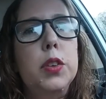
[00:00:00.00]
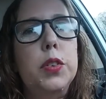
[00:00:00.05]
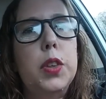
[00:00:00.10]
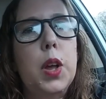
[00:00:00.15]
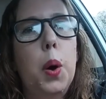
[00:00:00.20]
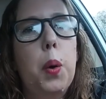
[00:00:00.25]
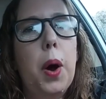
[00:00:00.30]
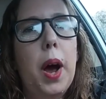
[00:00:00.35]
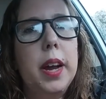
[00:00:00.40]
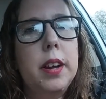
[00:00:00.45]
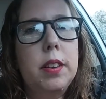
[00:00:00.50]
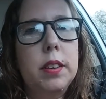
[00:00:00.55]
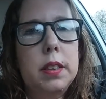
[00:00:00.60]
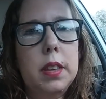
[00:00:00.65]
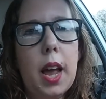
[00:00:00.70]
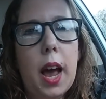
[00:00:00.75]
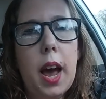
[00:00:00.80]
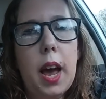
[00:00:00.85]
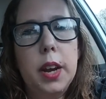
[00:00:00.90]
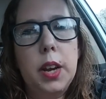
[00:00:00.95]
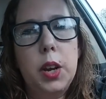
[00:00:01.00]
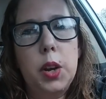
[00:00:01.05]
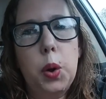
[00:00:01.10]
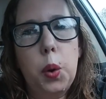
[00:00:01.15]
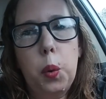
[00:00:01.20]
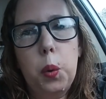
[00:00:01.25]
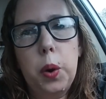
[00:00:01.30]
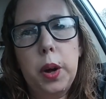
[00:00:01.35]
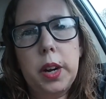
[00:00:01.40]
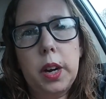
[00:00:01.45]
So I just had an
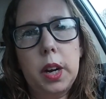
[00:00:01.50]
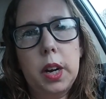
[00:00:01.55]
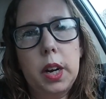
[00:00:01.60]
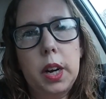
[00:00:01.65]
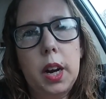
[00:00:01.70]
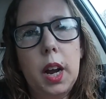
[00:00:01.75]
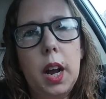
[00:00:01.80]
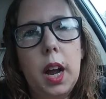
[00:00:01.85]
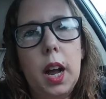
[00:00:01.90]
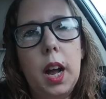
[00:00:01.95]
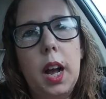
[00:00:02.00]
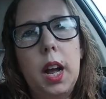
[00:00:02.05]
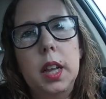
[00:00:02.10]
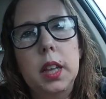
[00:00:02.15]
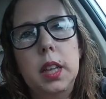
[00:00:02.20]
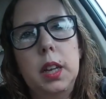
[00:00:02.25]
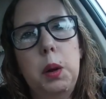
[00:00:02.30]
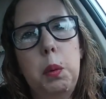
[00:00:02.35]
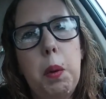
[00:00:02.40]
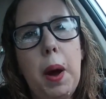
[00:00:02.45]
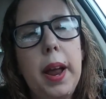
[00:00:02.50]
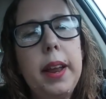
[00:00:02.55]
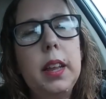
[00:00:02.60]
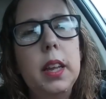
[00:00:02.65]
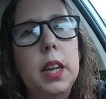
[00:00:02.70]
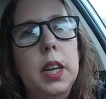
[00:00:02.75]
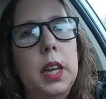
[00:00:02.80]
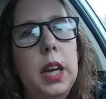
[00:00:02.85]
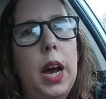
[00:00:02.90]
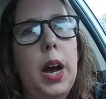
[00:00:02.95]
order a little
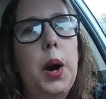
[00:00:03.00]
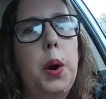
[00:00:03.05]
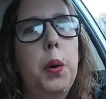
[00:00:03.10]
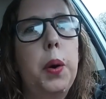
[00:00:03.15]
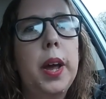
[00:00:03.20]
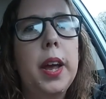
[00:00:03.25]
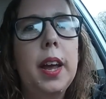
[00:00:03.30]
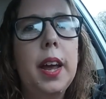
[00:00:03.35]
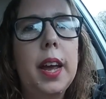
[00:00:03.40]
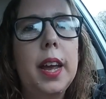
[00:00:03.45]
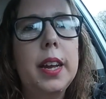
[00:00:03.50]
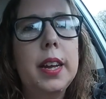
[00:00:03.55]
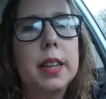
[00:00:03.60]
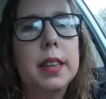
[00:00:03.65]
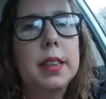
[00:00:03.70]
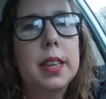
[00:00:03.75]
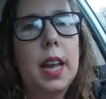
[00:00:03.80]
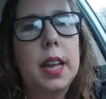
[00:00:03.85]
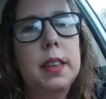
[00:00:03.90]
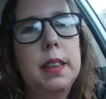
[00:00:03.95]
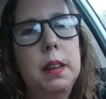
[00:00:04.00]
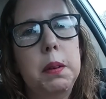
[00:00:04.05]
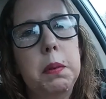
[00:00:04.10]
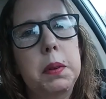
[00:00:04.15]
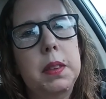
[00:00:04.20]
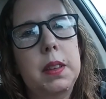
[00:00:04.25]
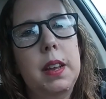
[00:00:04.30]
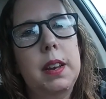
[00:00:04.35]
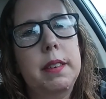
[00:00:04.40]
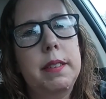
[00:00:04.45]
while ago and it says it
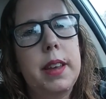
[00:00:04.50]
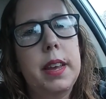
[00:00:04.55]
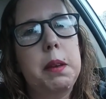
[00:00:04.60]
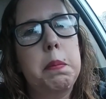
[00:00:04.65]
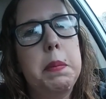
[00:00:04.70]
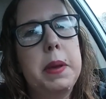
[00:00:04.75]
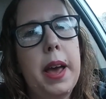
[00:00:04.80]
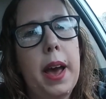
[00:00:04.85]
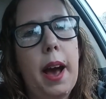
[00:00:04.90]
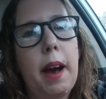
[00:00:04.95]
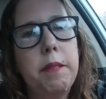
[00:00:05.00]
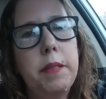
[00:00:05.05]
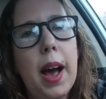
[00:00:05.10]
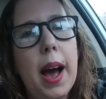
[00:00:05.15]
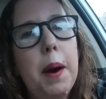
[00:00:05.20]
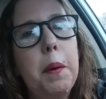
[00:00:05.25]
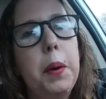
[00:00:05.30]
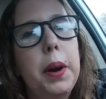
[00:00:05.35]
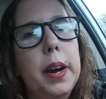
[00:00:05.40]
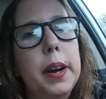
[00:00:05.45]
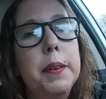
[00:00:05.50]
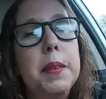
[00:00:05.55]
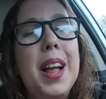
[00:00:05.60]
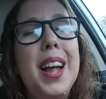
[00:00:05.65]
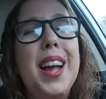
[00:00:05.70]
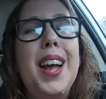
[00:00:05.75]
was gonna take me a half hour.